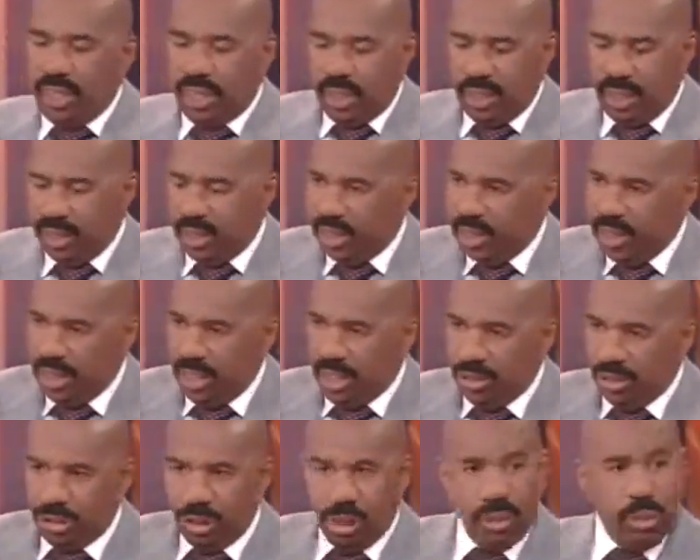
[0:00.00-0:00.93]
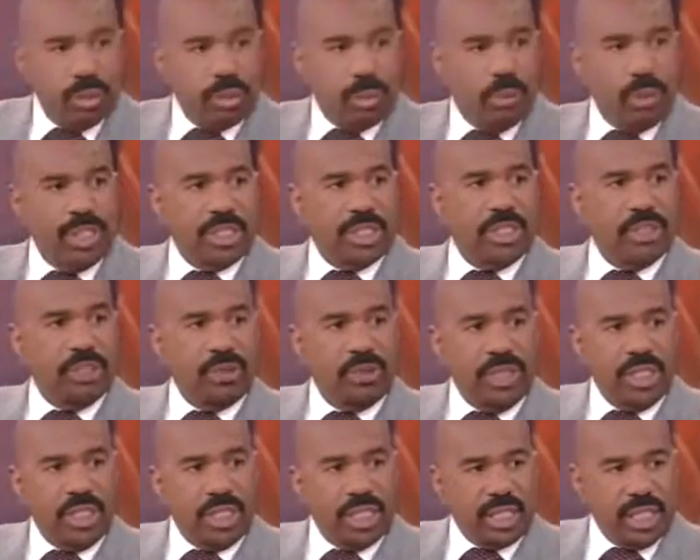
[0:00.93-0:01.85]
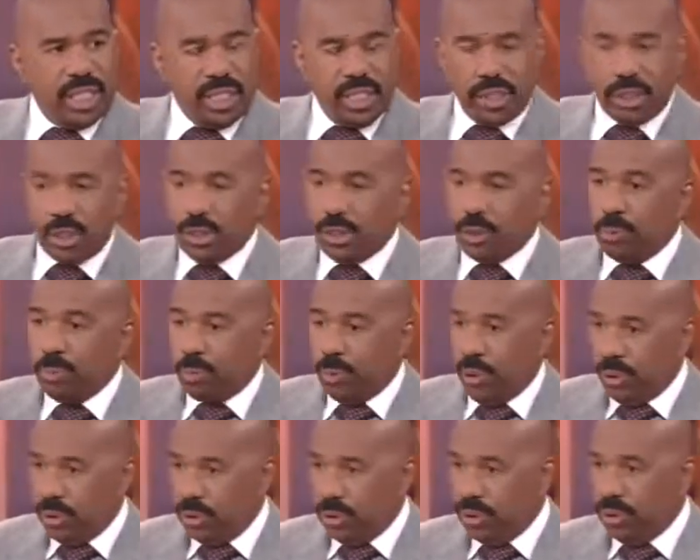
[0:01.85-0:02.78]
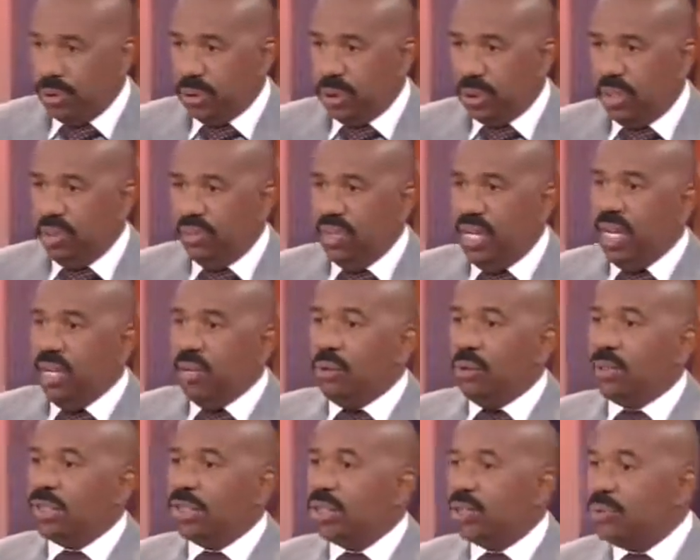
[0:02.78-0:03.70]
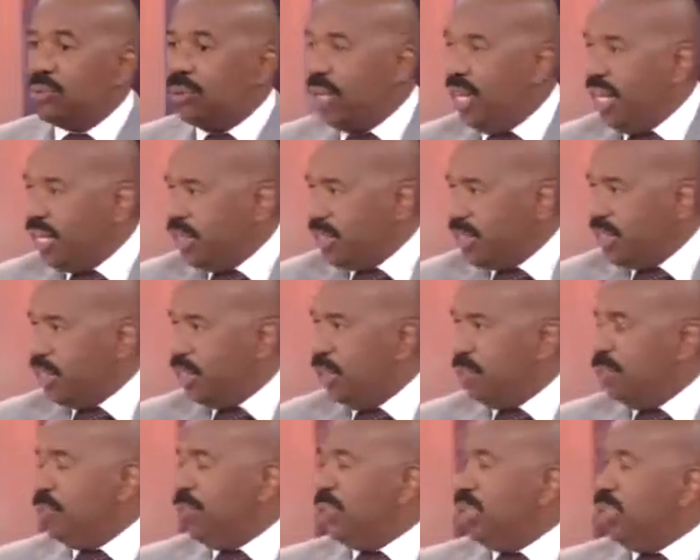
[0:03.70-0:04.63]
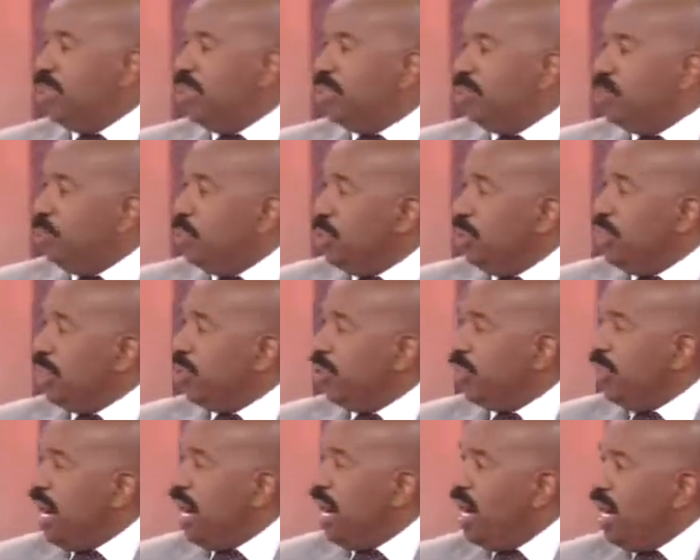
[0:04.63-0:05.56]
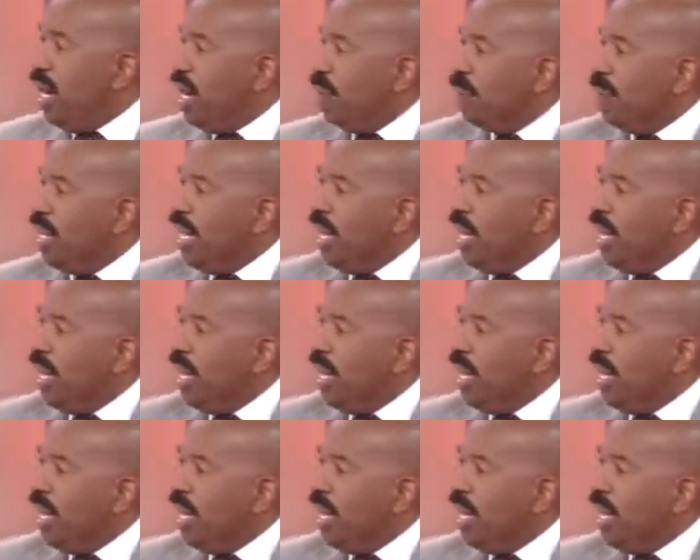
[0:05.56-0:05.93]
Then the third question, you need to get into some personal stuff. What's his relationship with his mom?